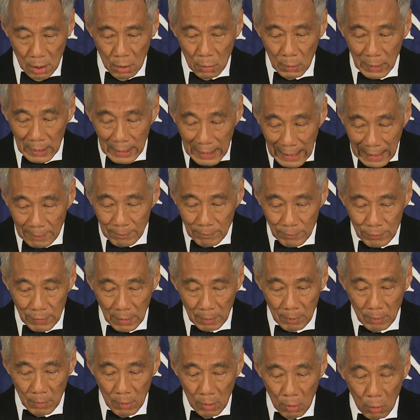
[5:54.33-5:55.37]
will come
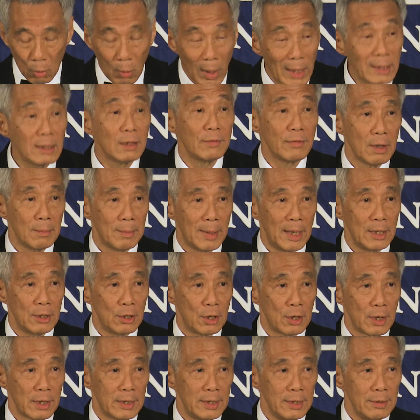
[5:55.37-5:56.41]
from one of the
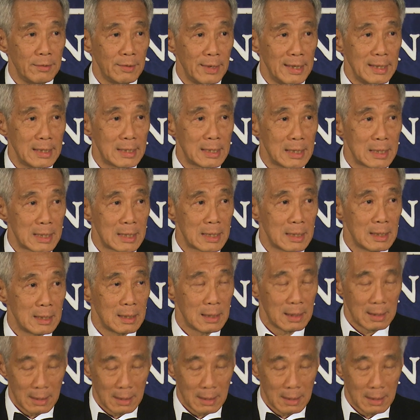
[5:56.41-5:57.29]
minority races